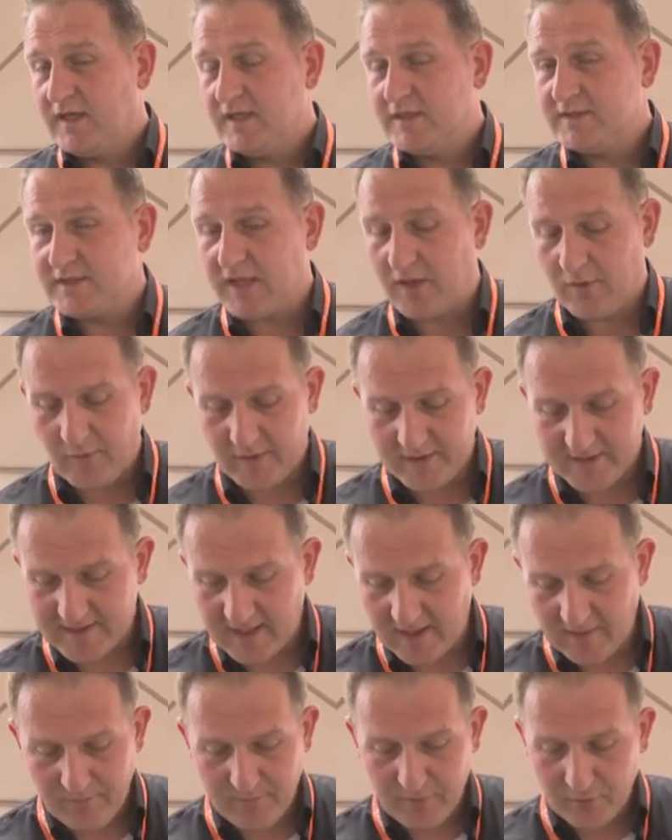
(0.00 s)
So we
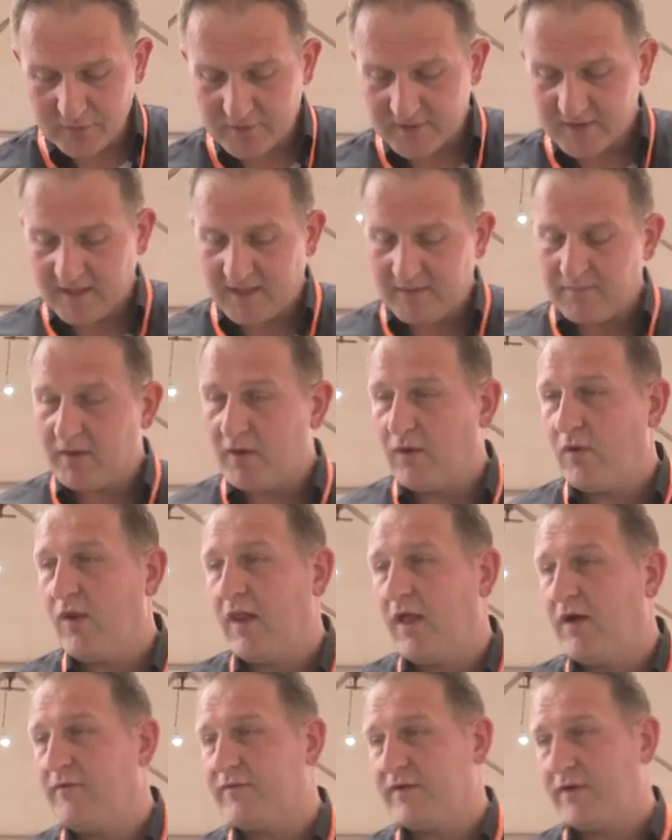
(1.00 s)
sell bull semen
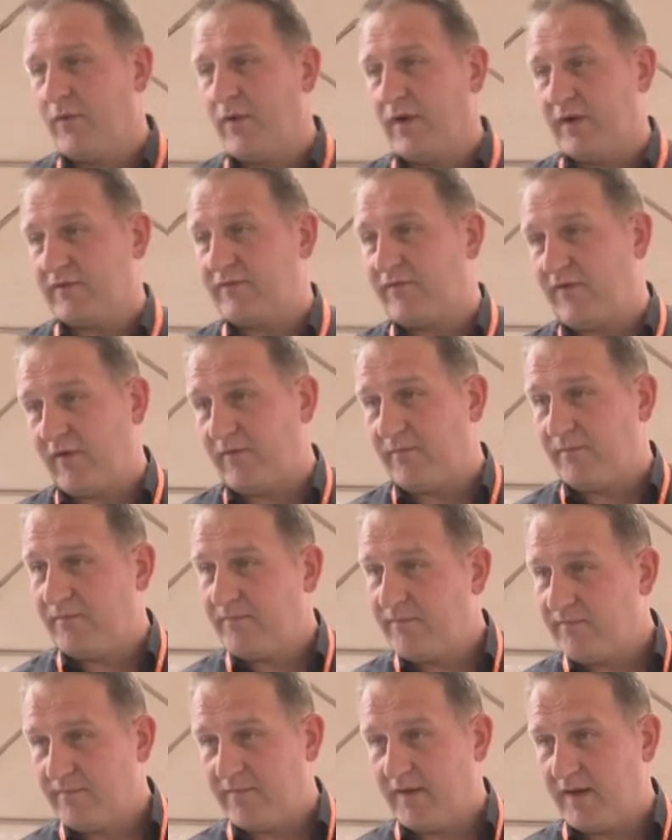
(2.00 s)
all over the world from
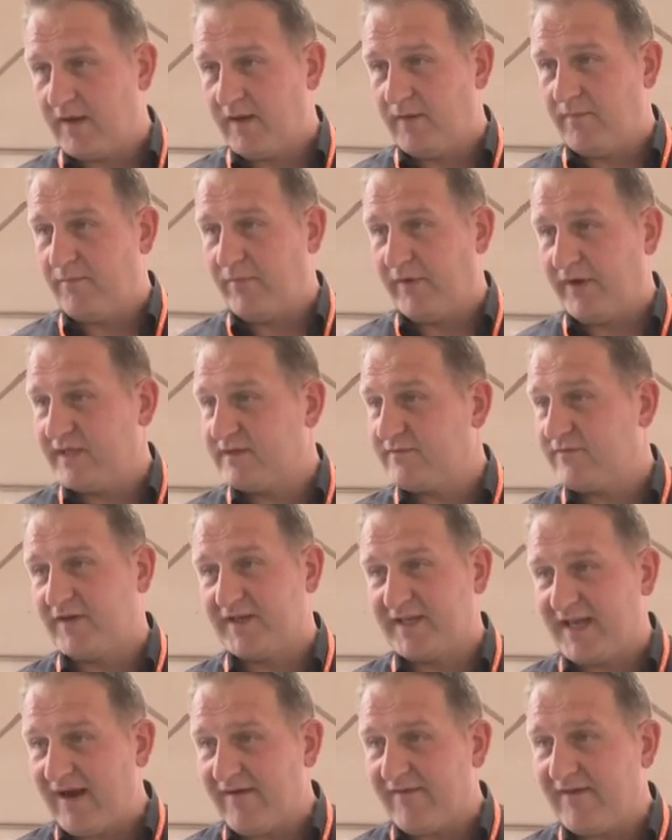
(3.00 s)
uh, breeds for
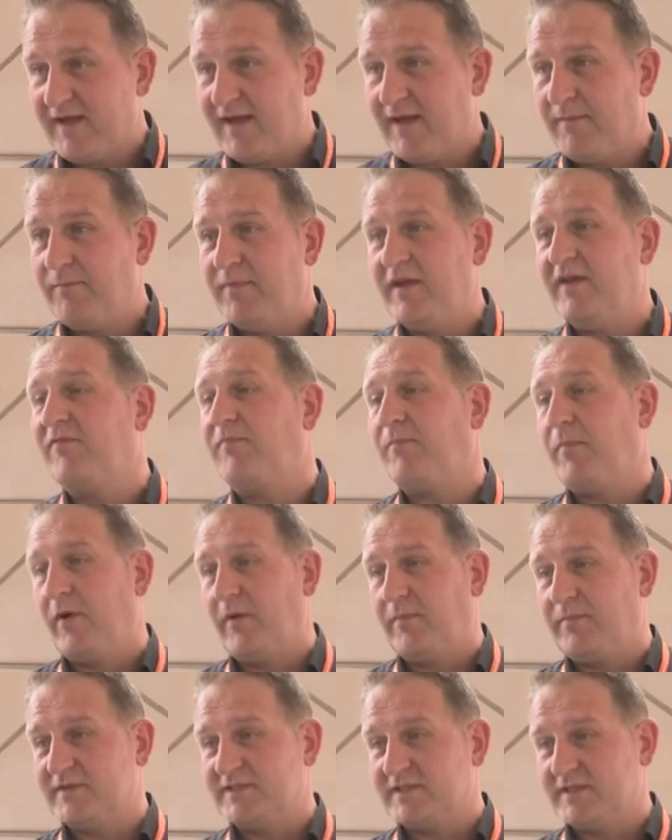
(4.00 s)
dairy and beef
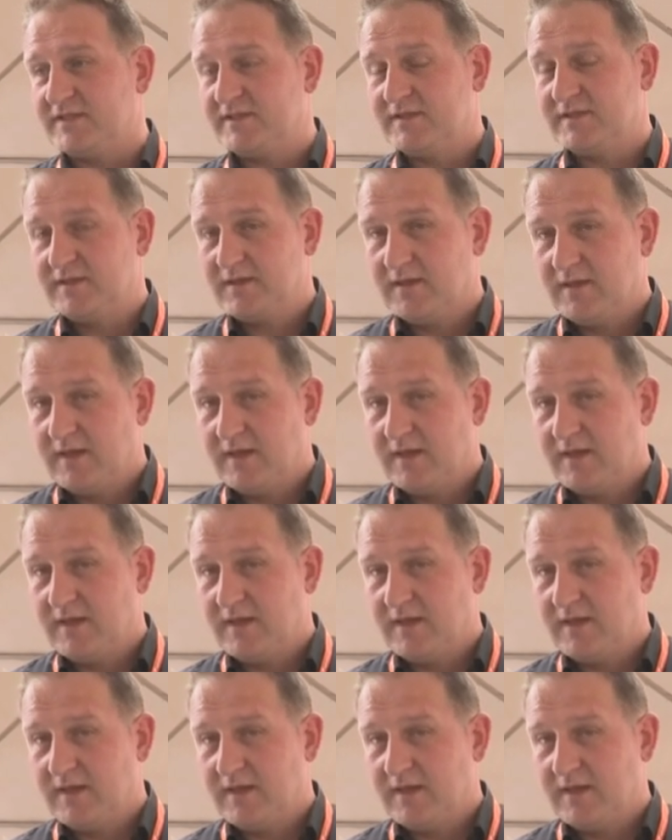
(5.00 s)
purposes.